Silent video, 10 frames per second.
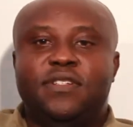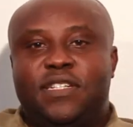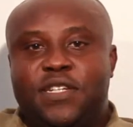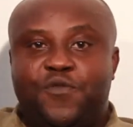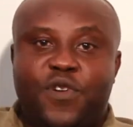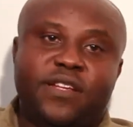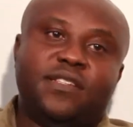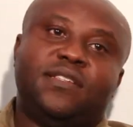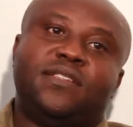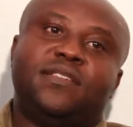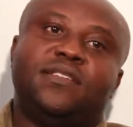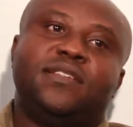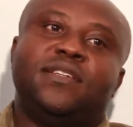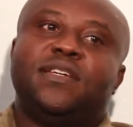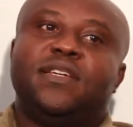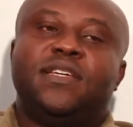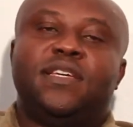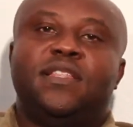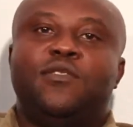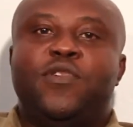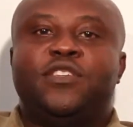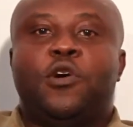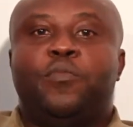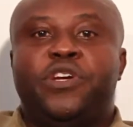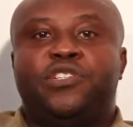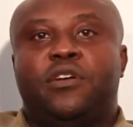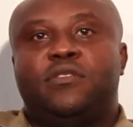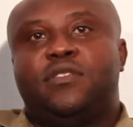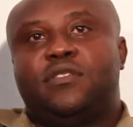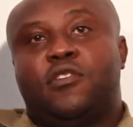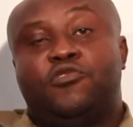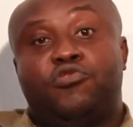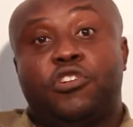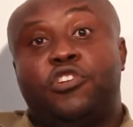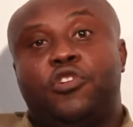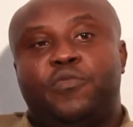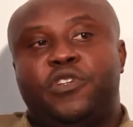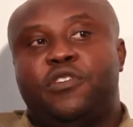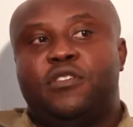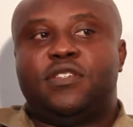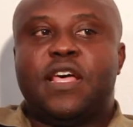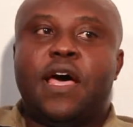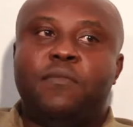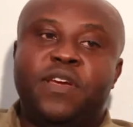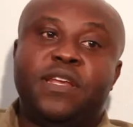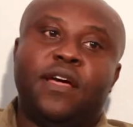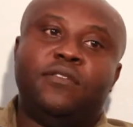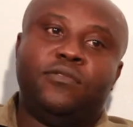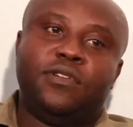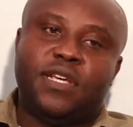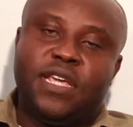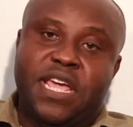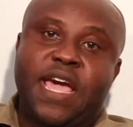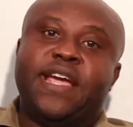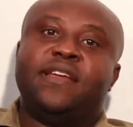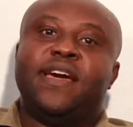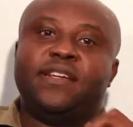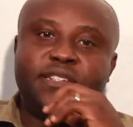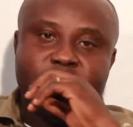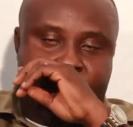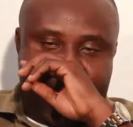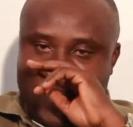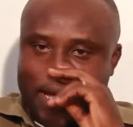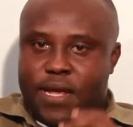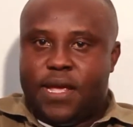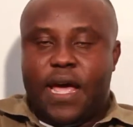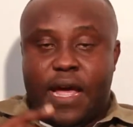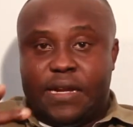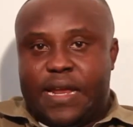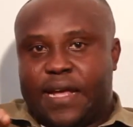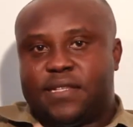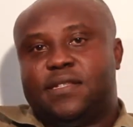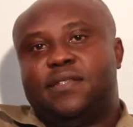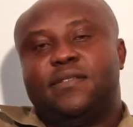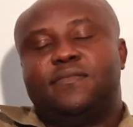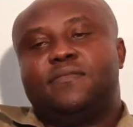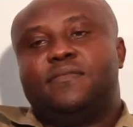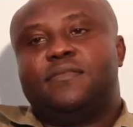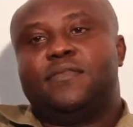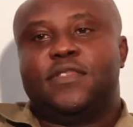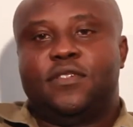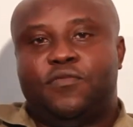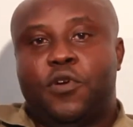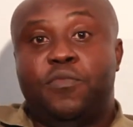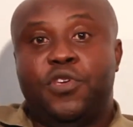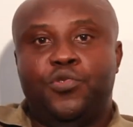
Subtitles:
difference in the ways of operations. Construction operations are being handled here in Nigeria, and that's from the